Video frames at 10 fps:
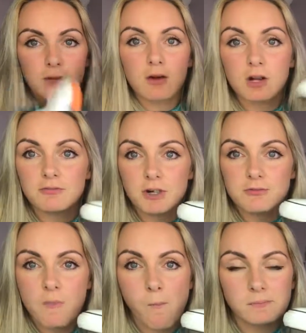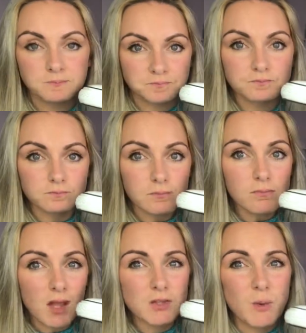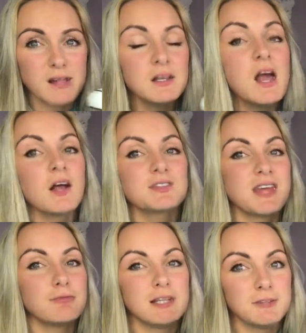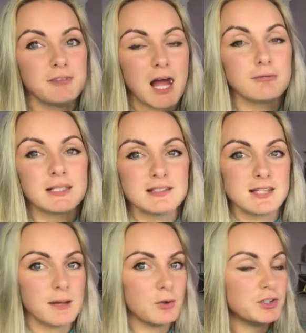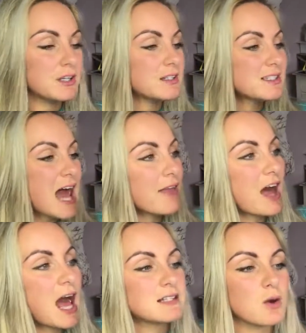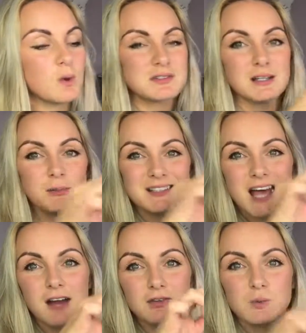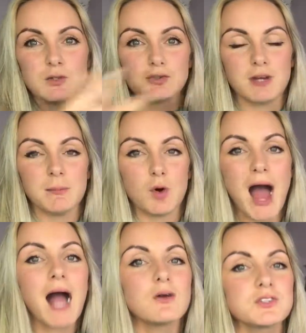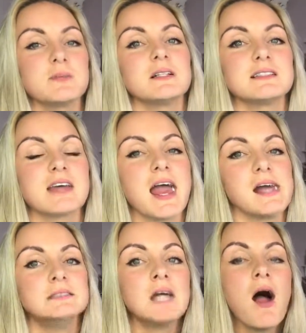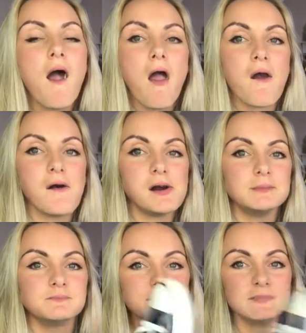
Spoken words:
Converse as well, because they're really flat, really stable. You can tie the high top ones a little bit tighter as well to create more ankle stability. Yeah,